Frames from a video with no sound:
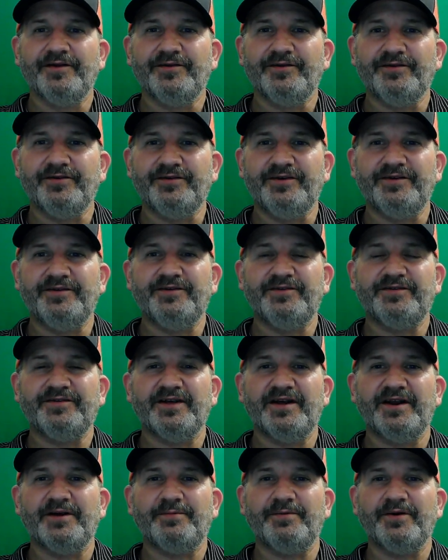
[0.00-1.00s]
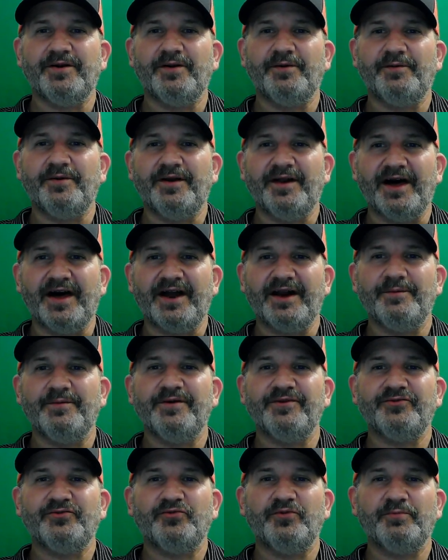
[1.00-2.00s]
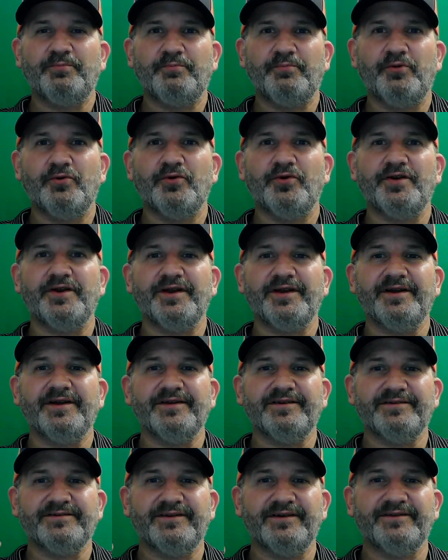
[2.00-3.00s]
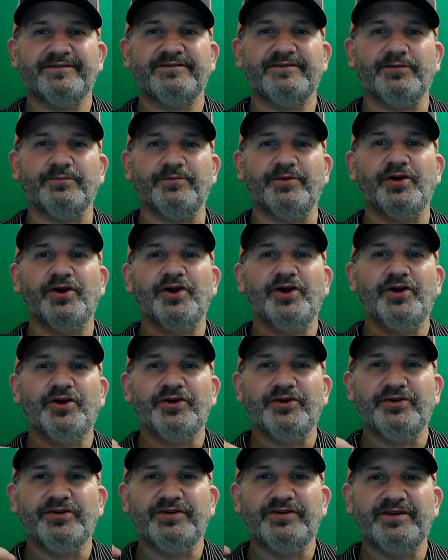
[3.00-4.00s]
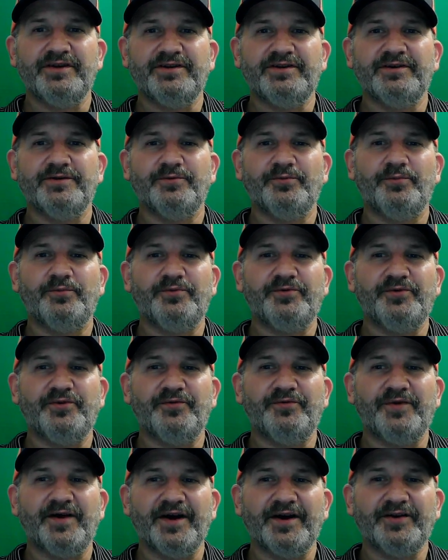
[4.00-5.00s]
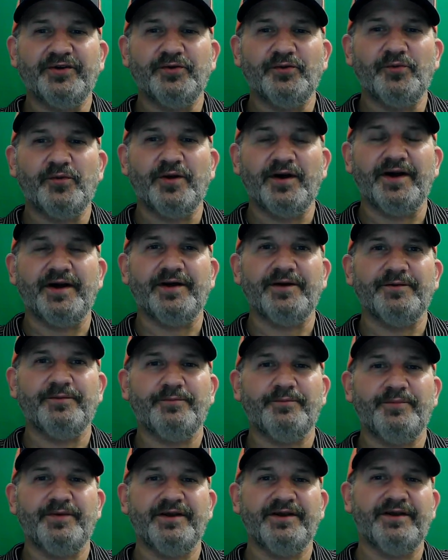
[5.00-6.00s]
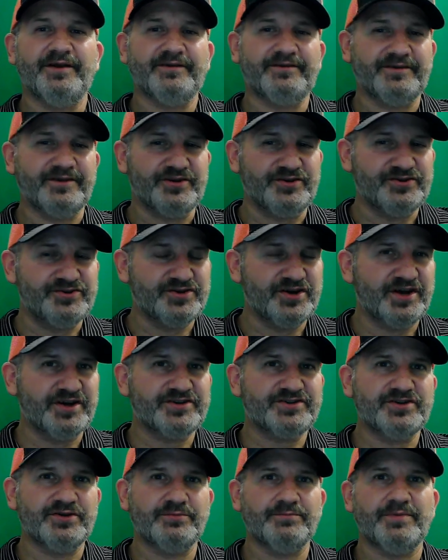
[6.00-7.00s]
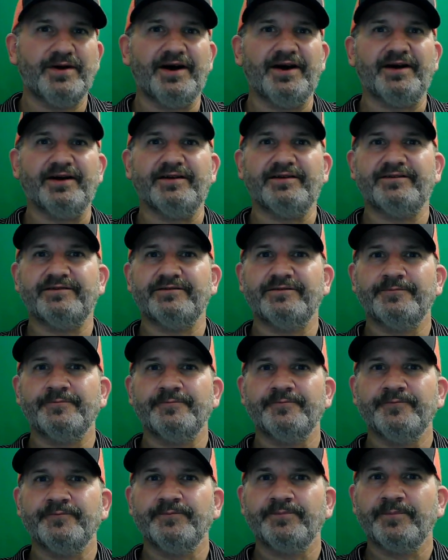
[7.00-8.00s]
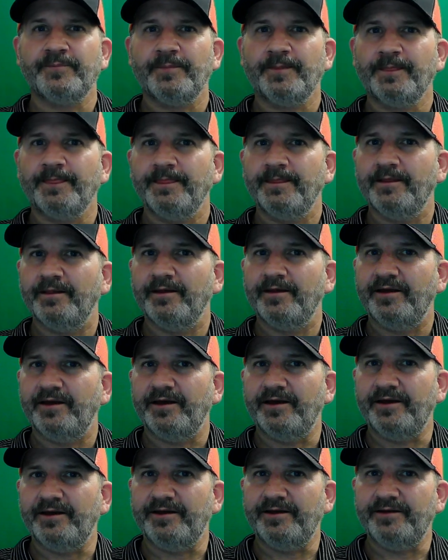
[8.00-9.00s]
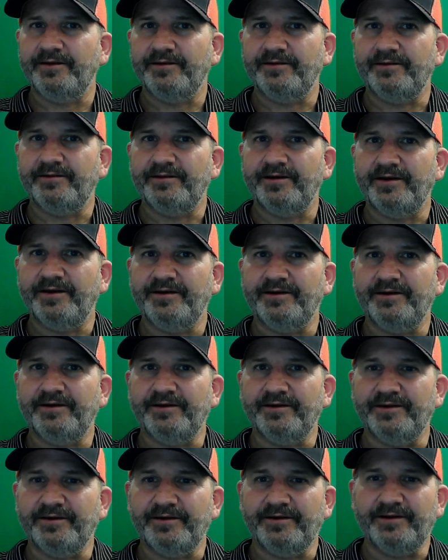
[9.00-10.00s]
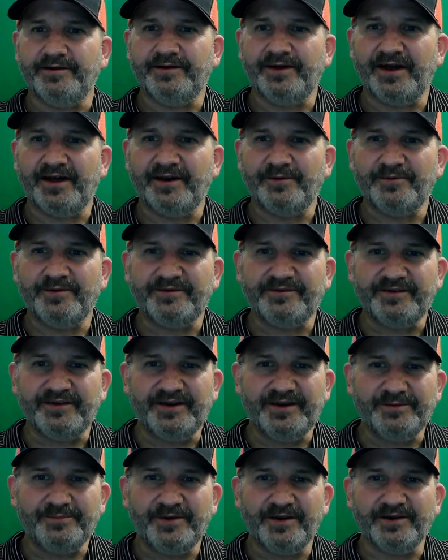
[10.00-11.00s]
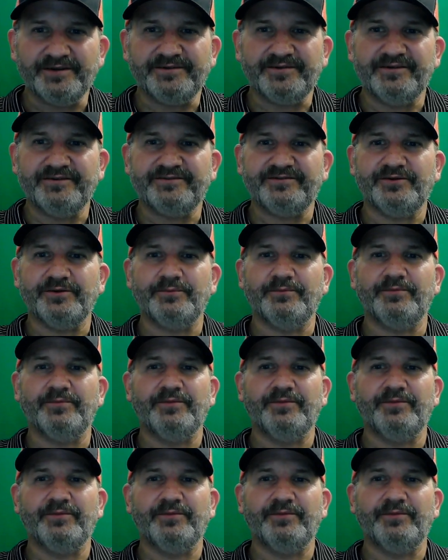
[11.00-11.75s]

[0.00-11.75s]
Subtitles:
You need to set up an anonymous reporting system. You need to find a way, be it a suggestion box, a anonymous email system,